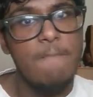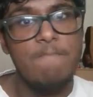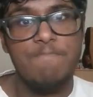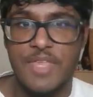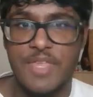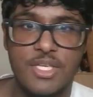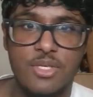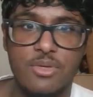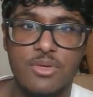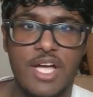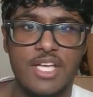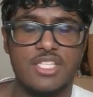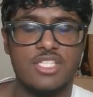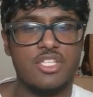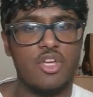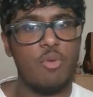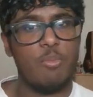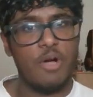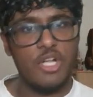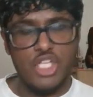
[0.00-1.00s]
Thank you guys
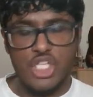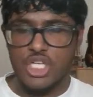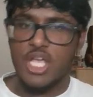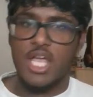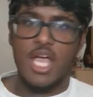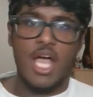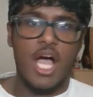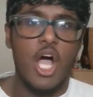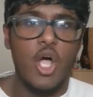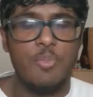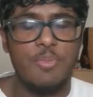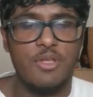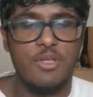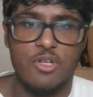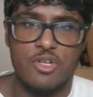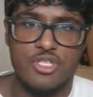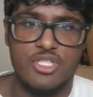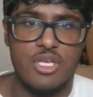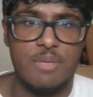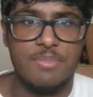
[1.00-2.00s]
so much. I hope you
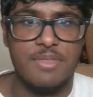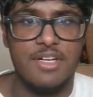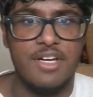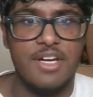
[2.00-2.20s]
learned something